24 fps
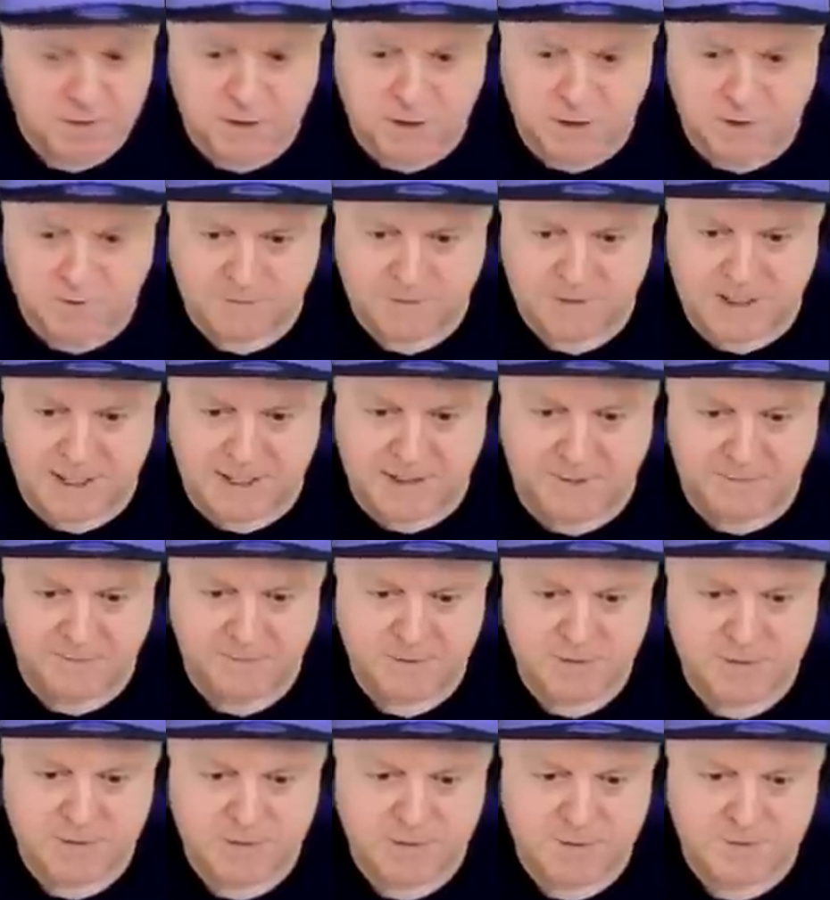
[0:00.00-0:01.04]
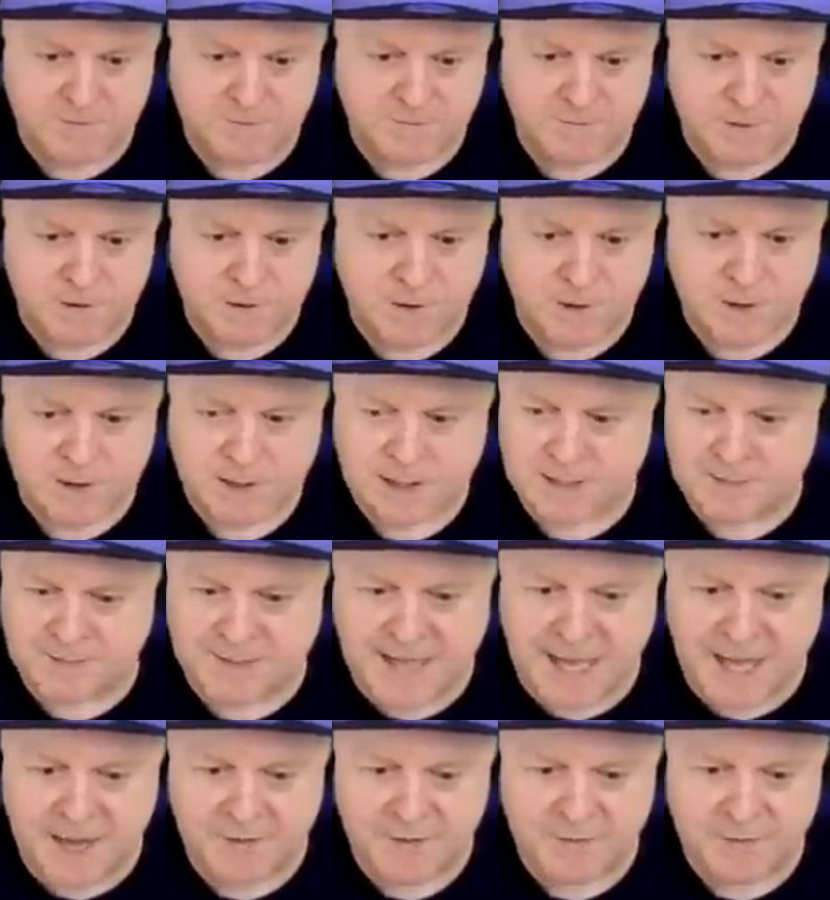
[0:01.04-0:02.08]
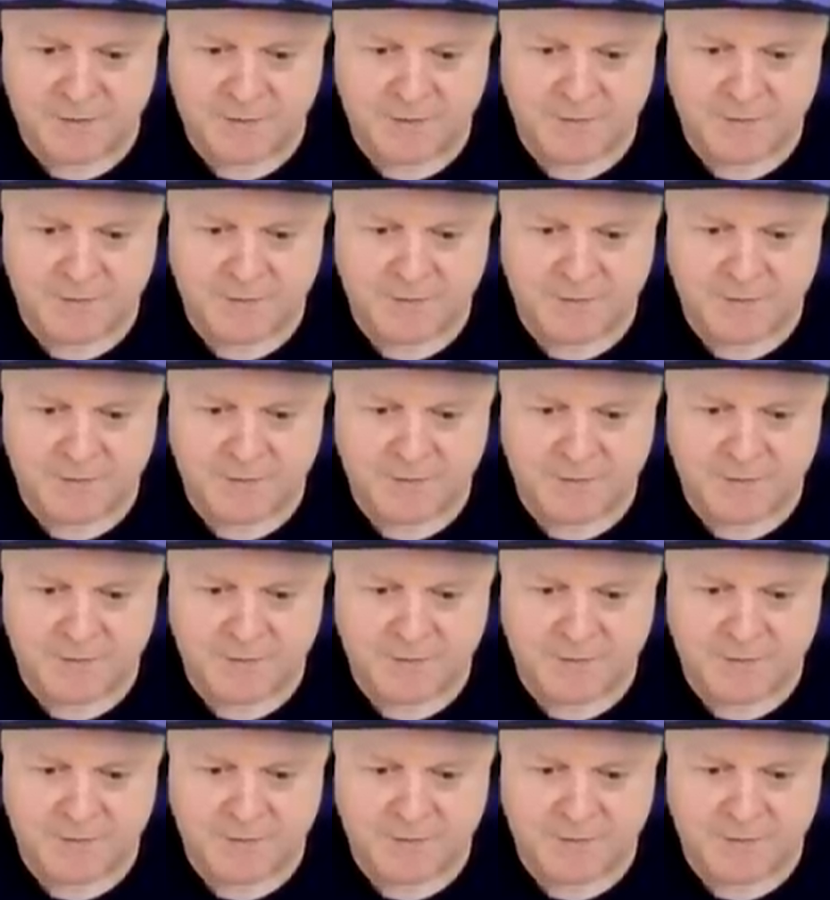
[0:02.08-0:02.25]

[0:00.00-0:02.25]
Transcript: Good. Get him. Get him again.